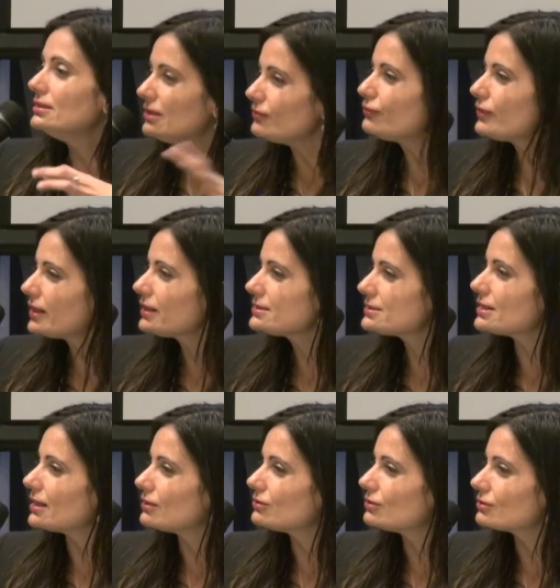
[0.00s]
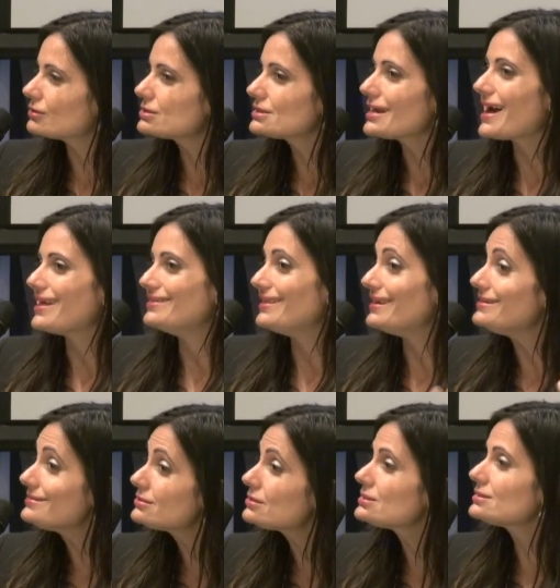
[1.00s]
different sectors, and the
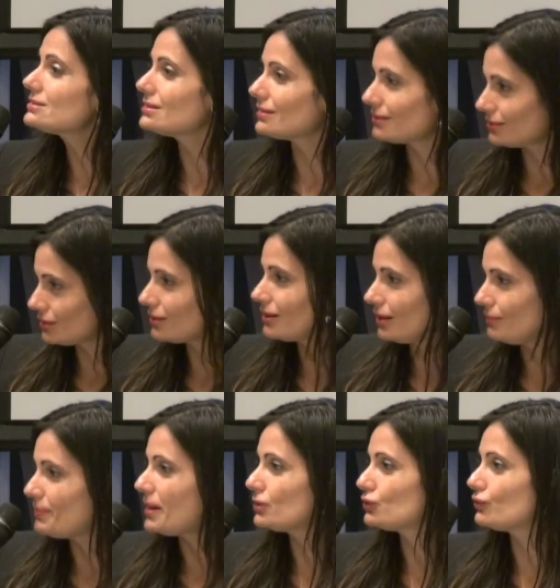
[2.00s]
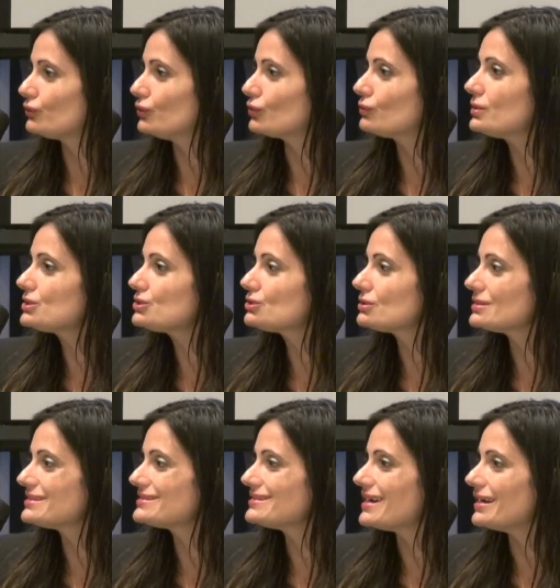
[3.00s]
interesting uh, part of your question
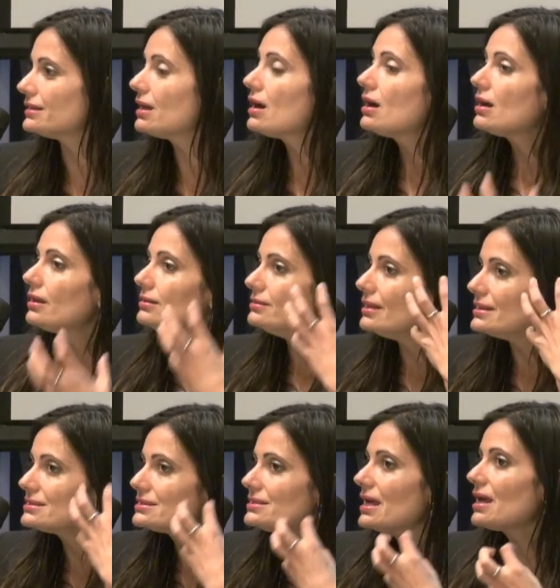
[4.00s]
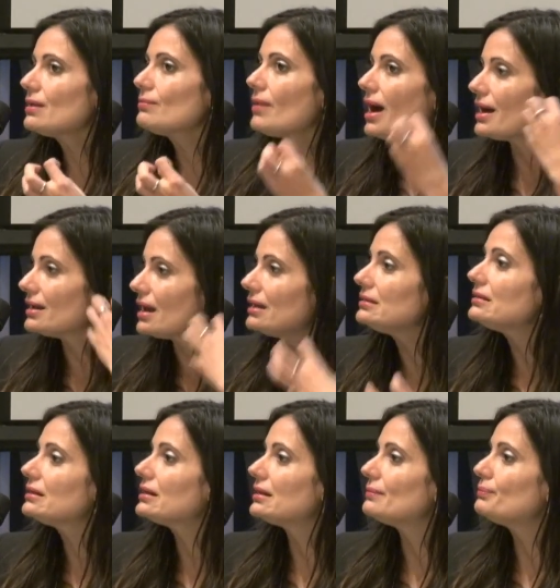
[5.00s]
is that the same
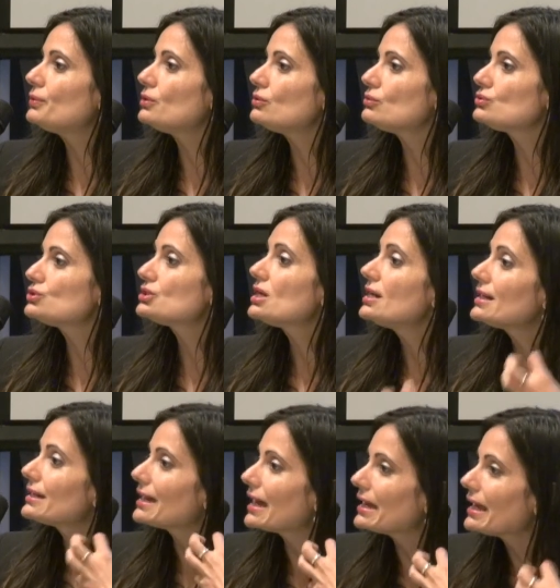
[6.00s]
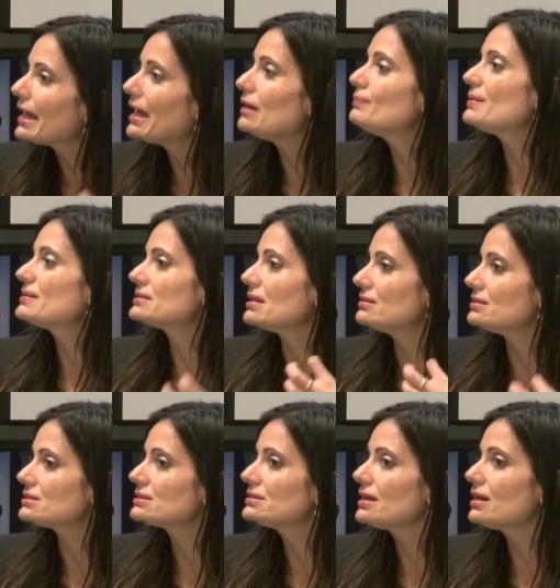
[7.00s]
analytical approach can help us
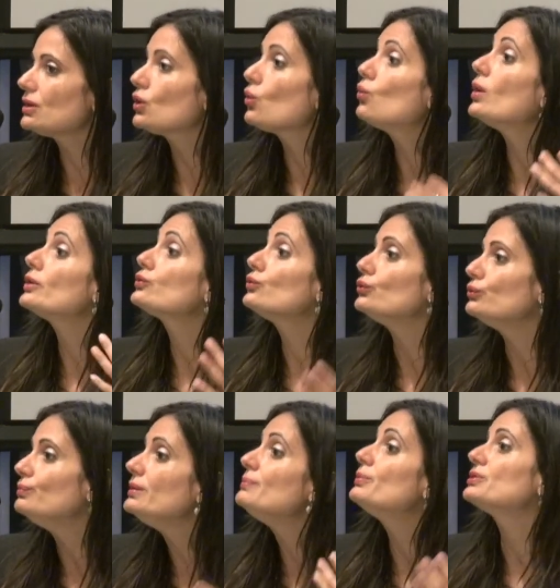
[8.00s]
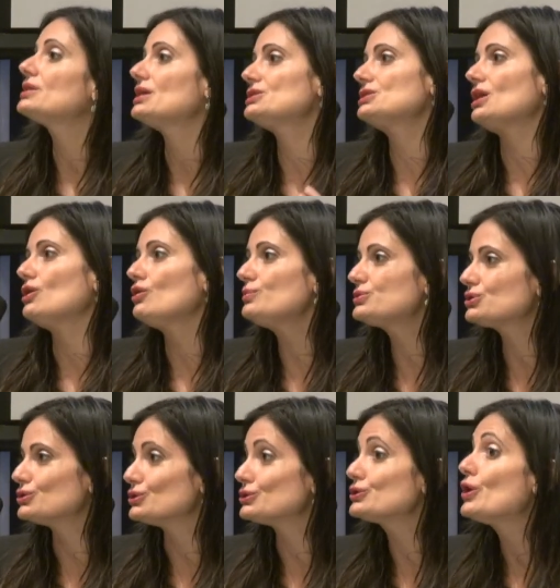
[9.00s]
understand what could be potential
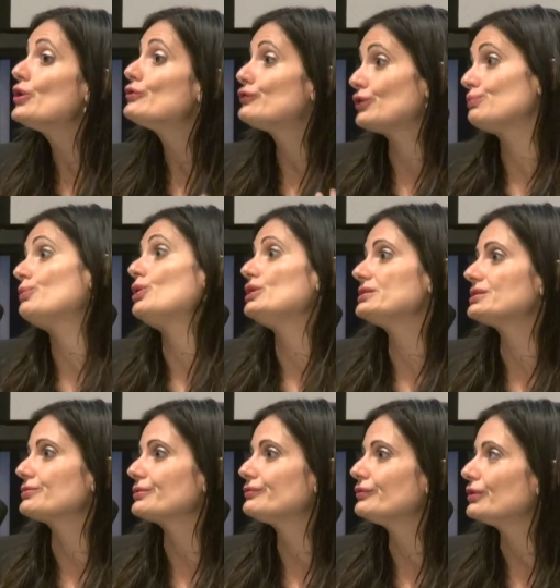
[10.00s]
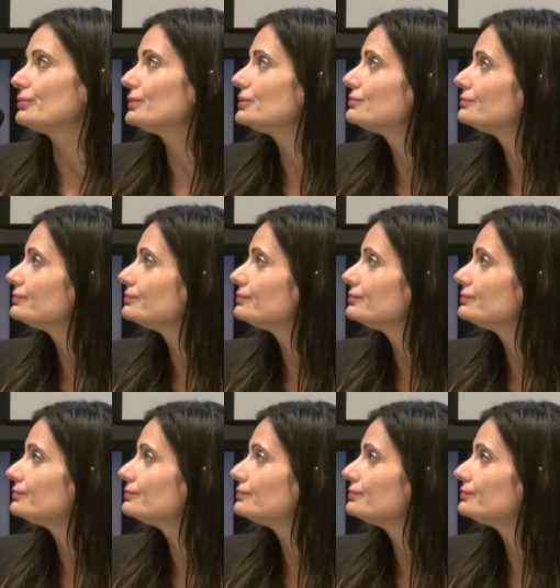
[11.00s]
options for policy reform.